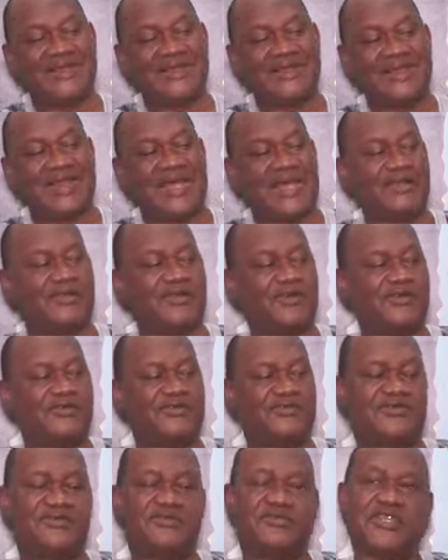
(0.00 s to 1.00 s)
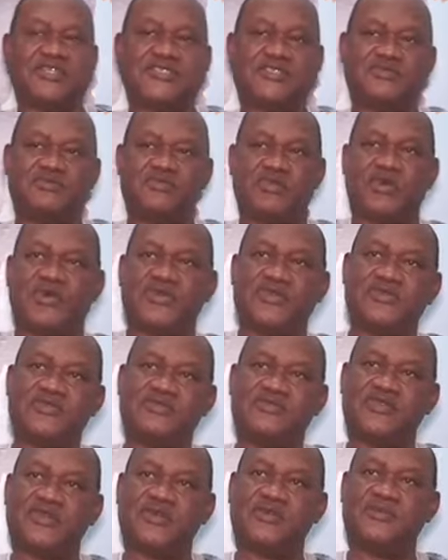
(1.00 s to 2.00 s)
lack of response
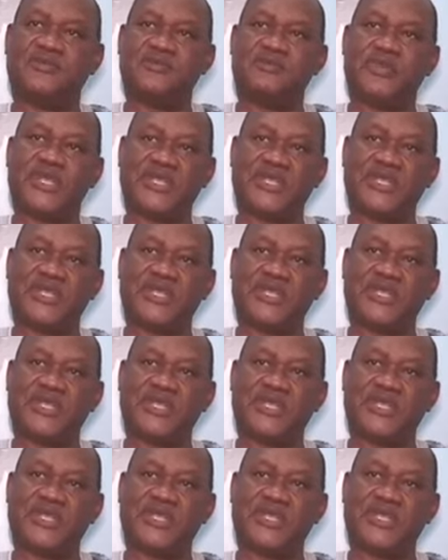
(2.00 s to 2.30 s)
from